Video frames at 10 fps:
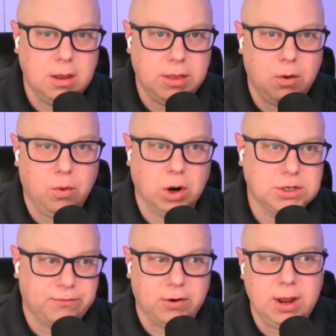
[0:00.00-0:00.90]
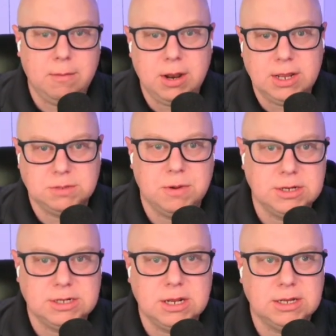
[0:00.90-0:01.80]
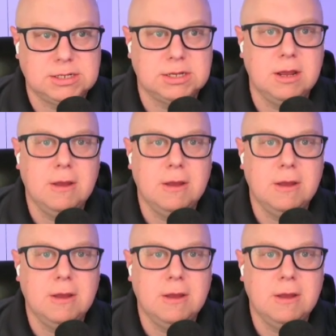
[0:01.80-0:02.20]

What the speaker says: that works for him and his business,